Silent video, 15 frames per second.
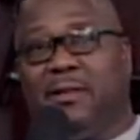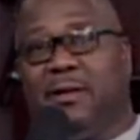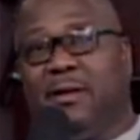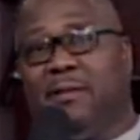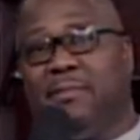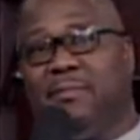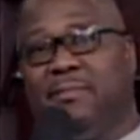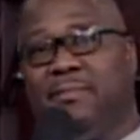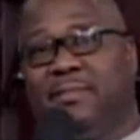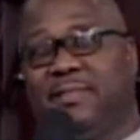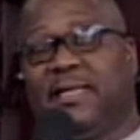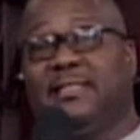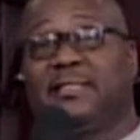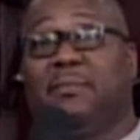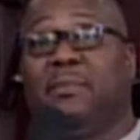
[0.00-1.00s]
to
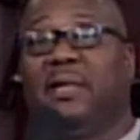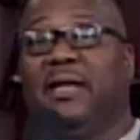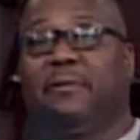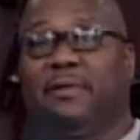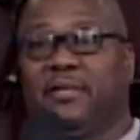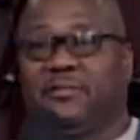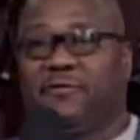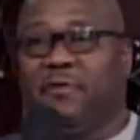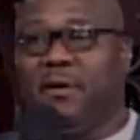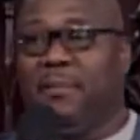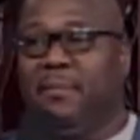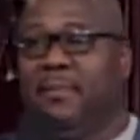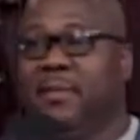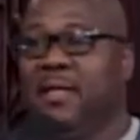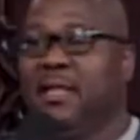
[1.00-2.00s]
say some lyrics
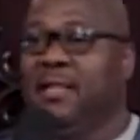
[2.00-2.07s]
from